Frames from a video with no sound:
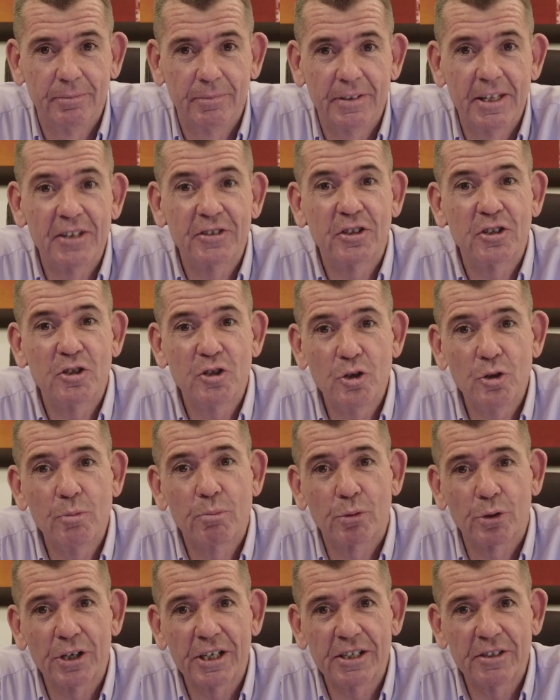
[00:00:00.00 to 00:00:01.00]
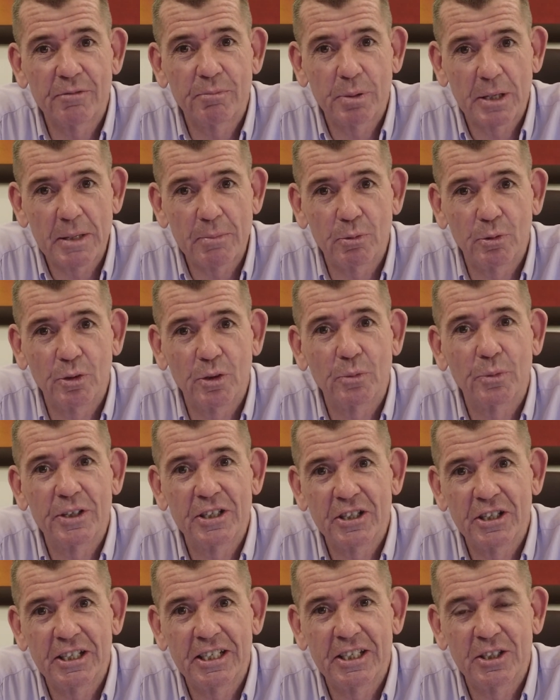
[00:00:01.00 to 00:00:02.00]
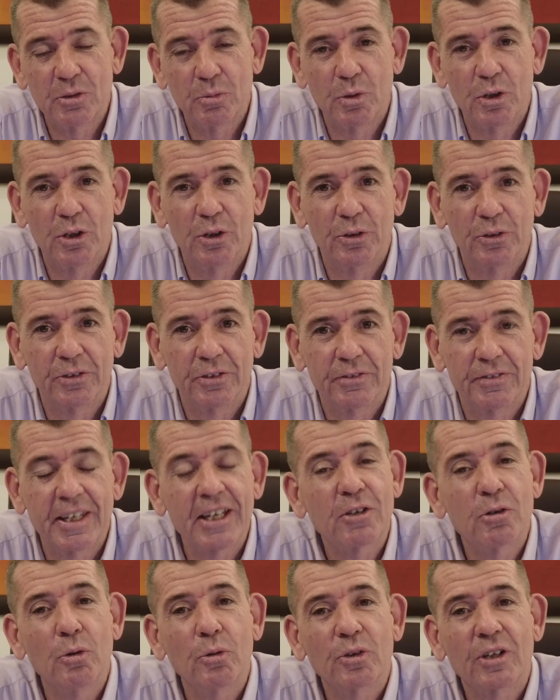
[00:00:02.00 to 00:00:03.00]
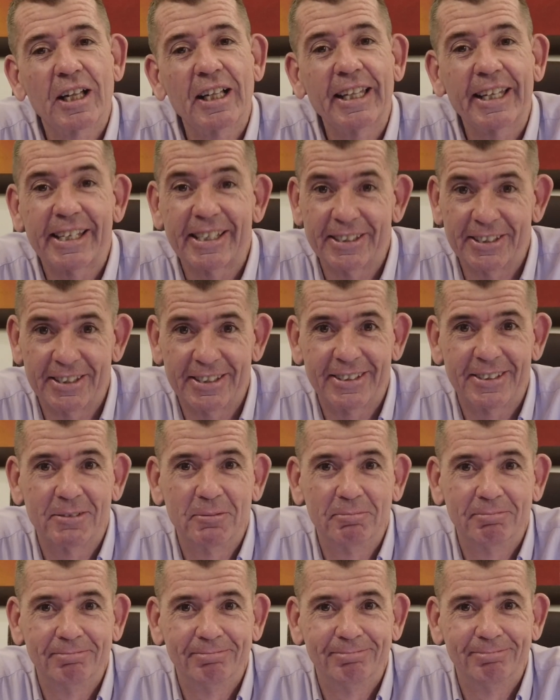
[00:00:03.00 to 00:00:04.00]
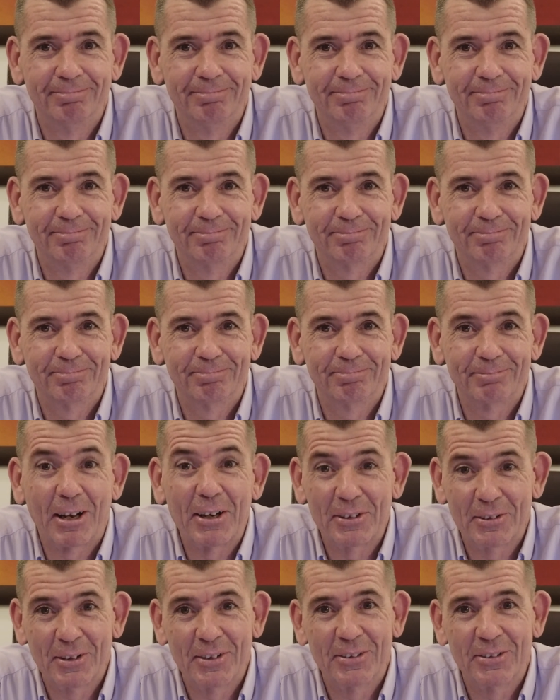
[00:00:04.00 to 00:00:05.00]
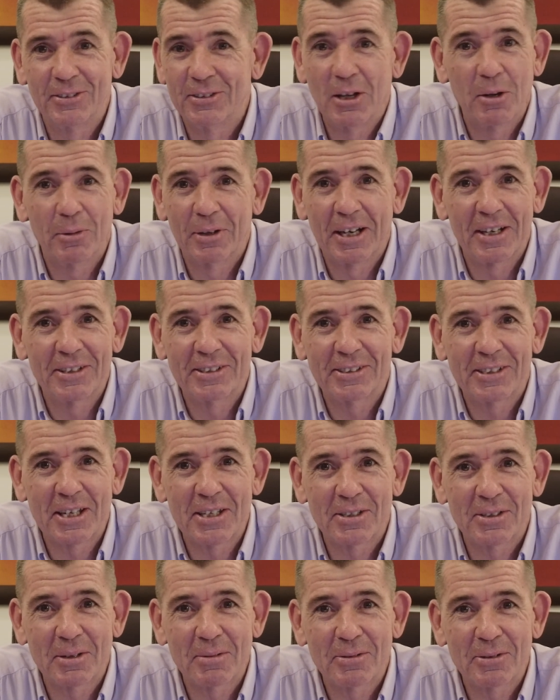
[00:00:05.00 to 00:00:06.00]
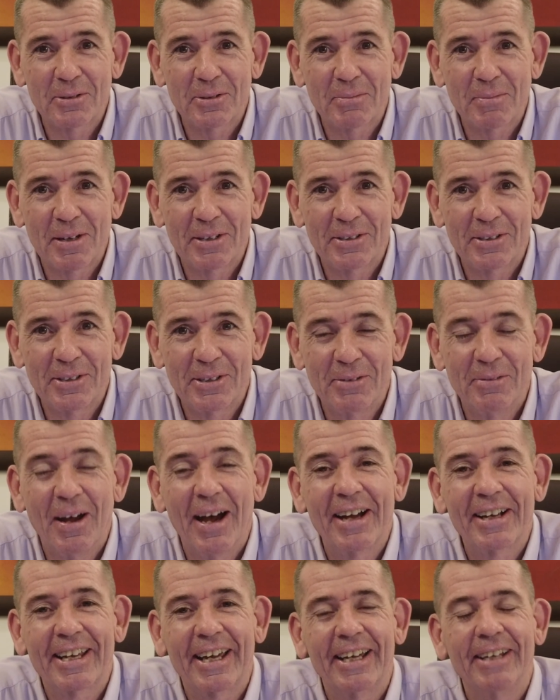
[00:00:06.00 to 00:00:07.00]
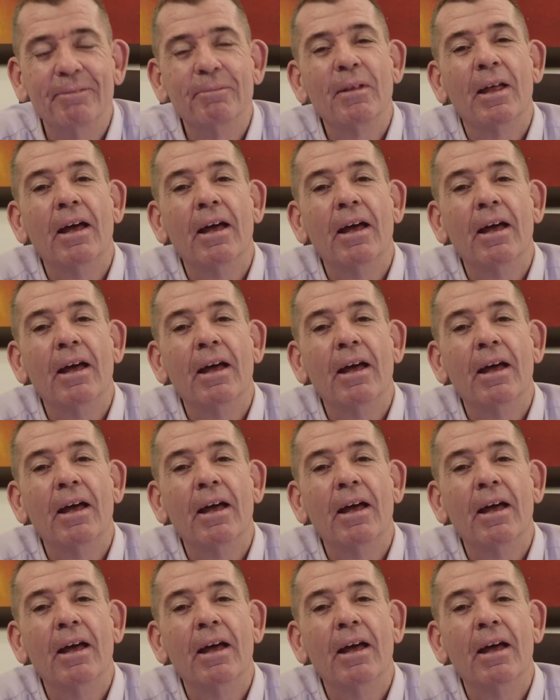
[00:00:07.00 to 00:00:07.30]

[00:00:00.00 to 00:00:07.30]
There's a new breed of people that we need in the world. They're called clickers. No one understands what I'm talking about, do you? Okay.